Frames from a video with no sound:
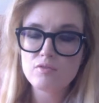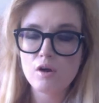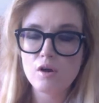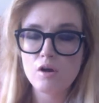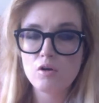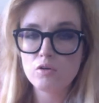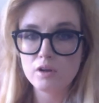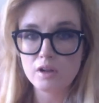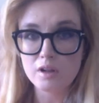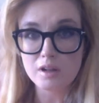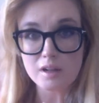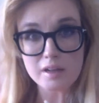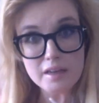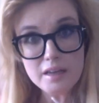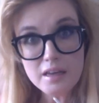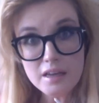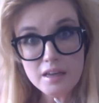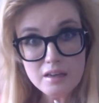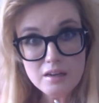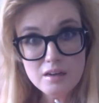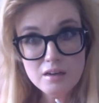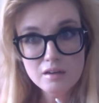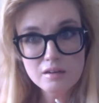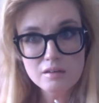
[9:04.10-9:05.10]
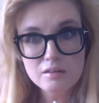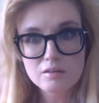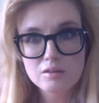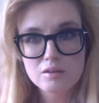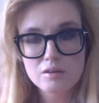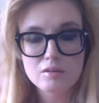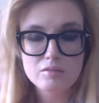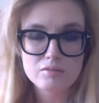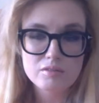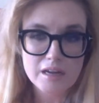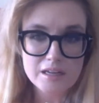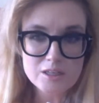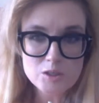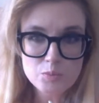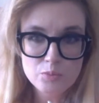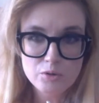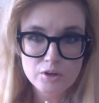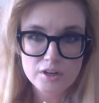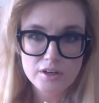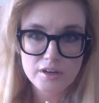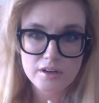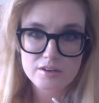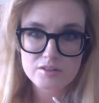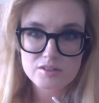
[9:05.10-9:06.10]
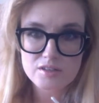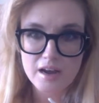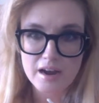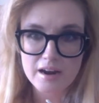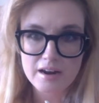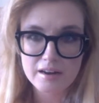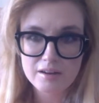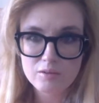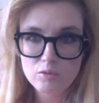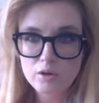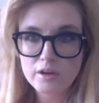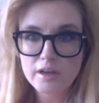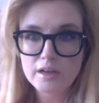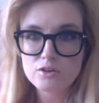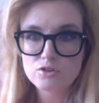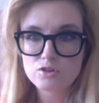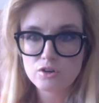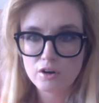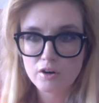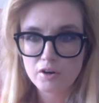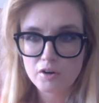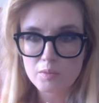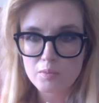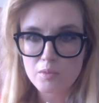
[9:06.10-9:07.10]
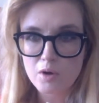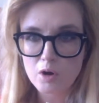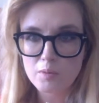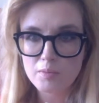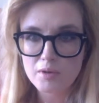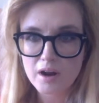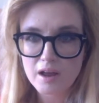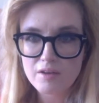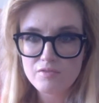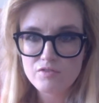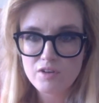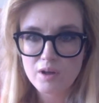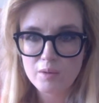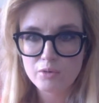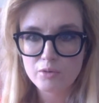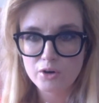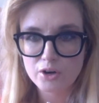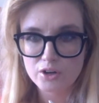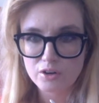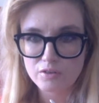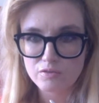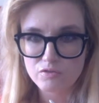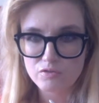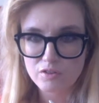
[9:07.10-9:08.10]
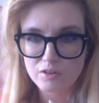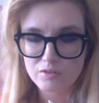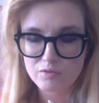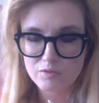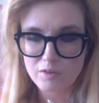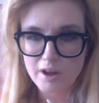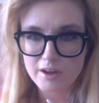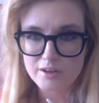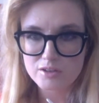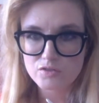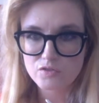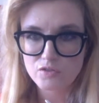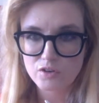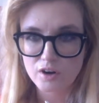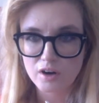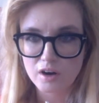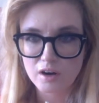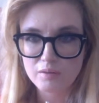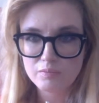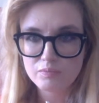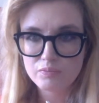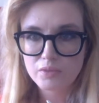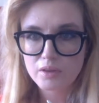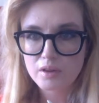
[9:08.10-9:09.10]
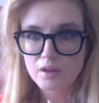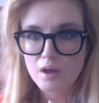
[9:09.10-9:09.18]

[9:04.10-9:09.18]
ever own a league. That's pretty exciting. We'll get to her in a moment. I felt pretty good, for, nice for her.